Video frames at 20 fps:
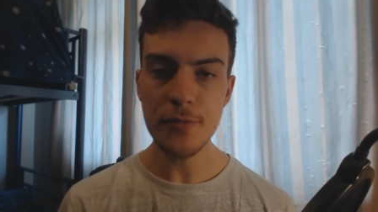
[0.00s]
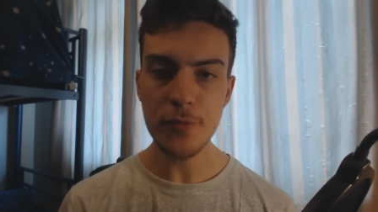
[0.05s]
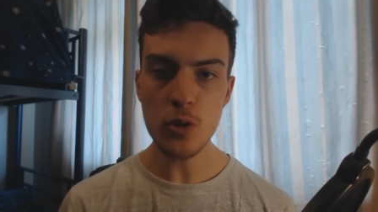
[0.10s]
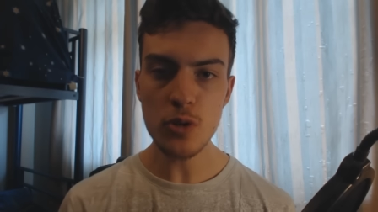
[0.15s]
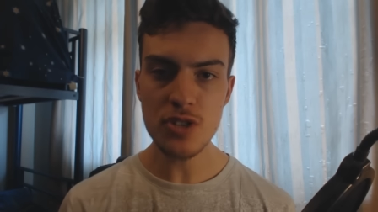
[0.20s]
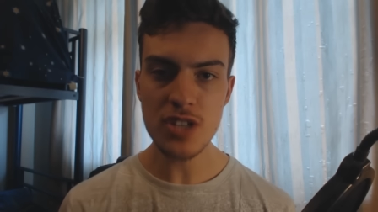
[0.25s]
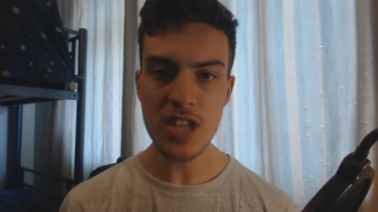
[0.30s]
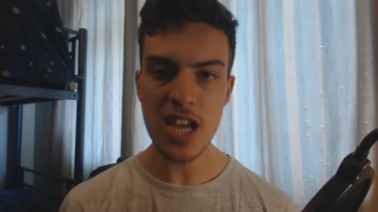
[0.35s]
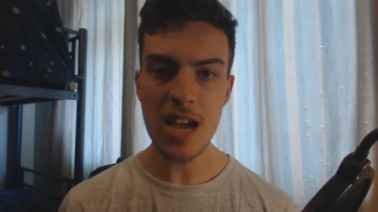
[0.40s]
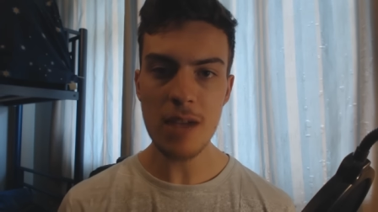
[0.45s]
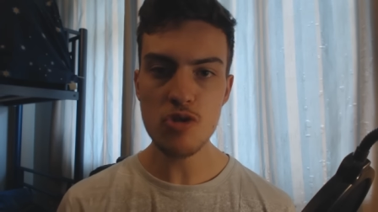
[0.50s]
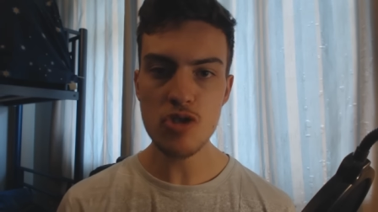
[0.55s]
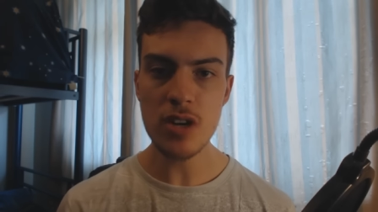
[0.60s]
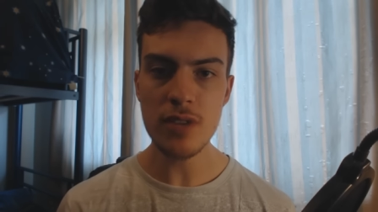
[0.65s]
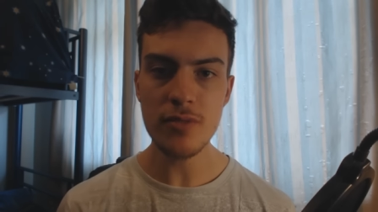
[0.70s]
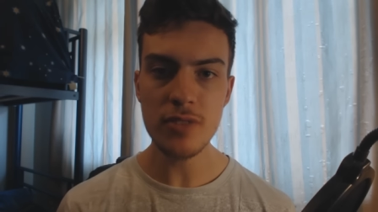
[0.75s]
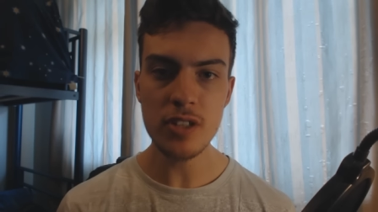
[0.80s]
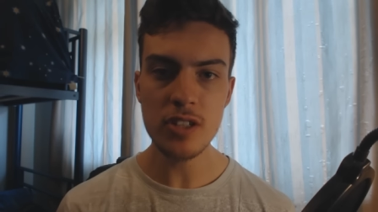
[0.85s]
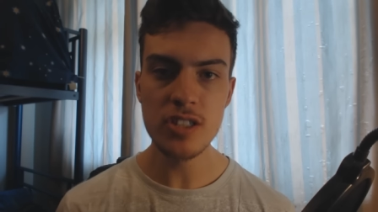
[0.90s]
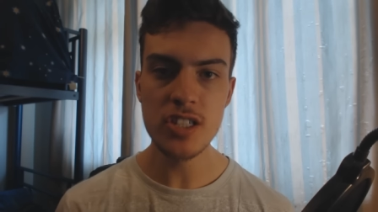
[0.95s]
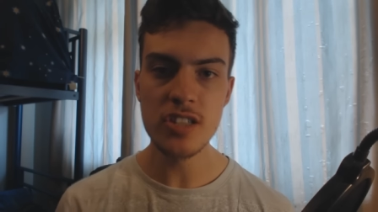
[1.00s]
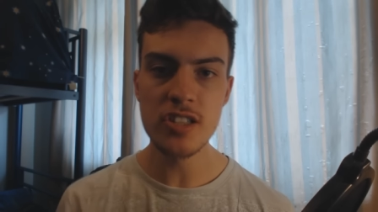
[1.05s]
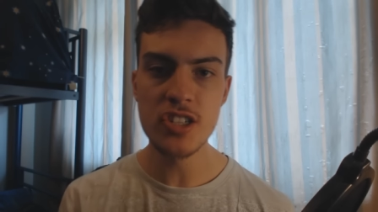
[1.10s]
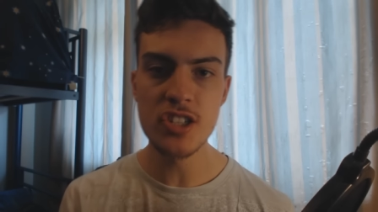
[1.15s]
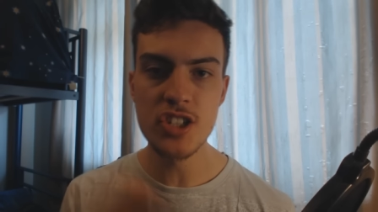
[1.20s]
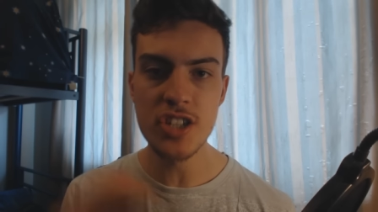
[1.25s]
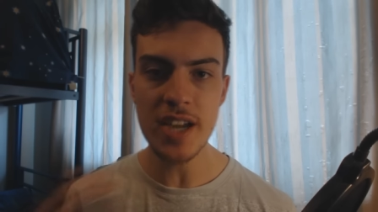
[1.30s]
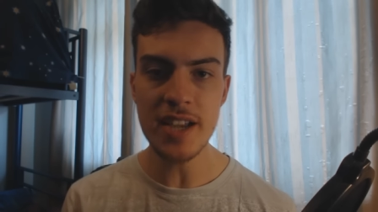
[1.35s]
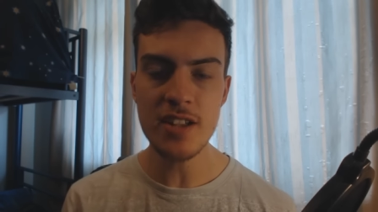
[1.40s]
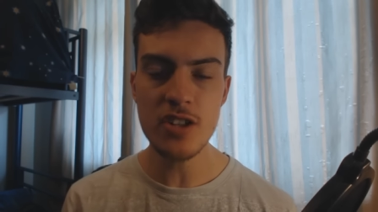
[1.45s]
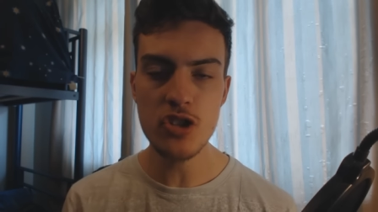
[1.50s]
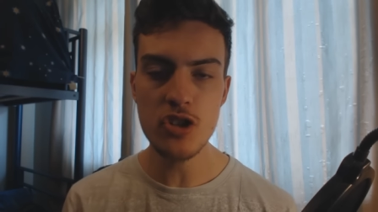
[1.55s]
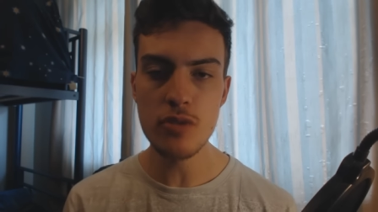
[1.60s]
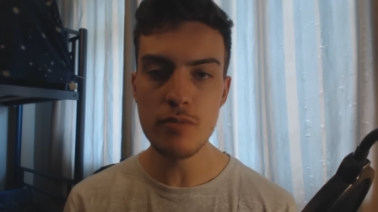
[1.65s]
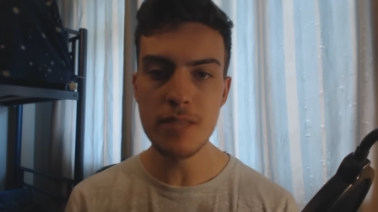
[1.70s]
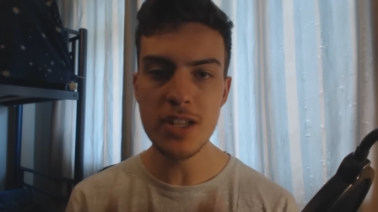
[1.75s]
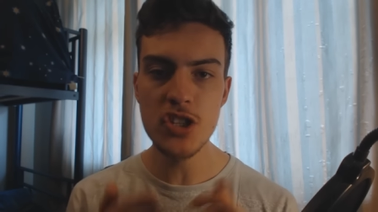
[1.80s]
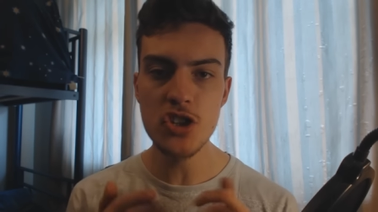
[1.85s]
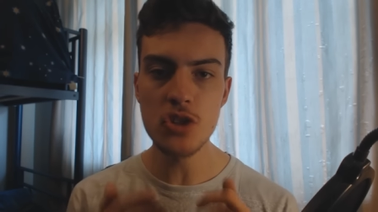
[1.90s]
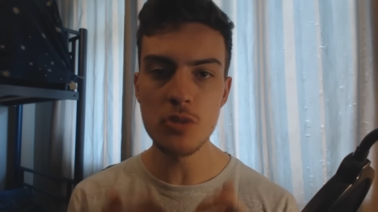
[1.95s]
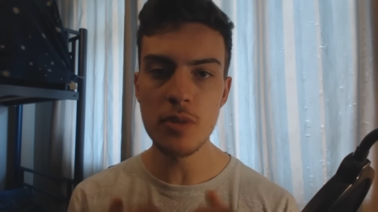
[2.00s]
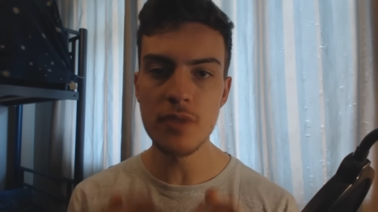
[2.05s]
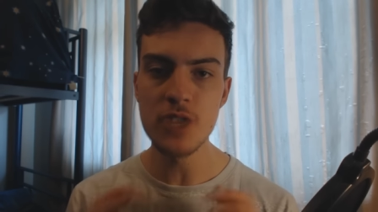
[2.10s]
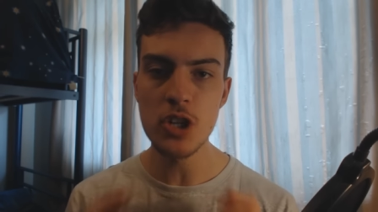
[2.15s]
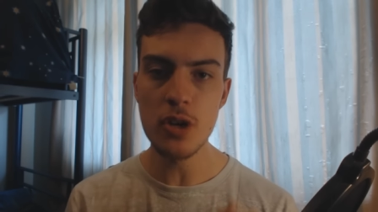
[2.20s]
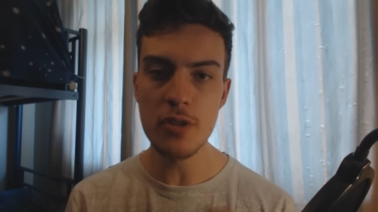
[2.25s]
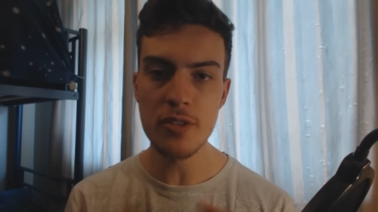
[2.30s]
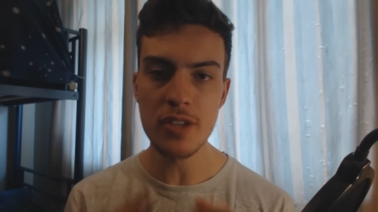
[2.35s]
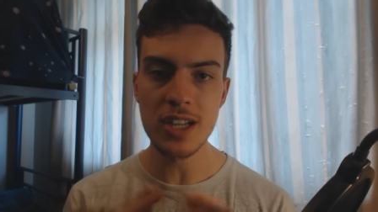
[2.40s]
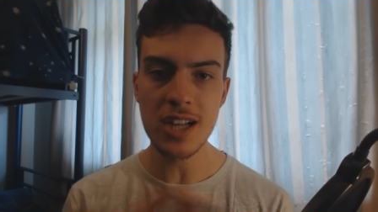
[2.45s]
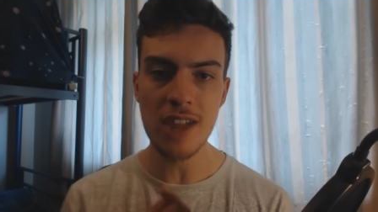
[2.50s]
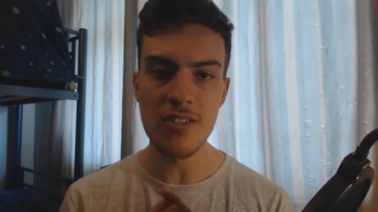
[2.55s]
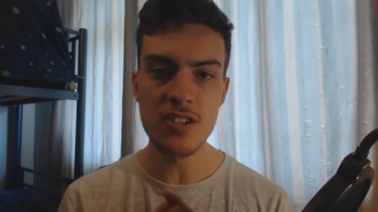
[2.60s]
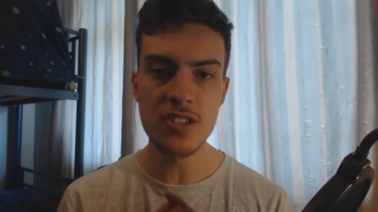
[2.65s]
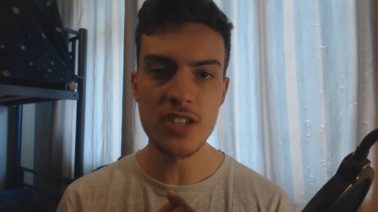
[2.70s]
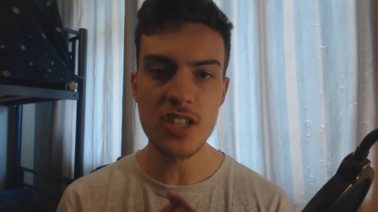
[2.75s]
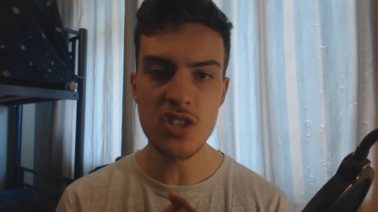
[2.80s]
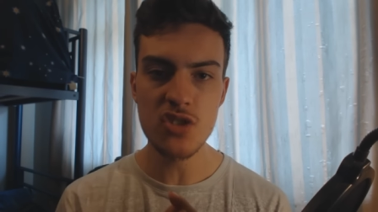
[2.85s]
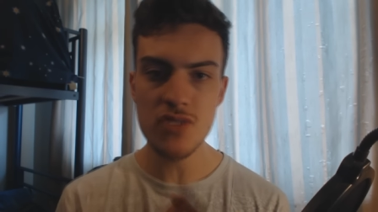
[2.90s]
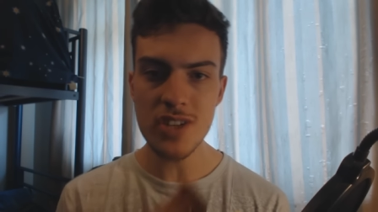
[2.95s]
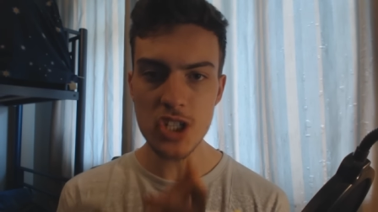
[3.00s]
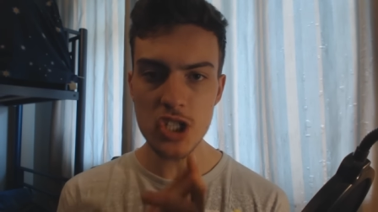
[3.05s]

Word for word: before time travelling to the Giant to meet up with the other characters,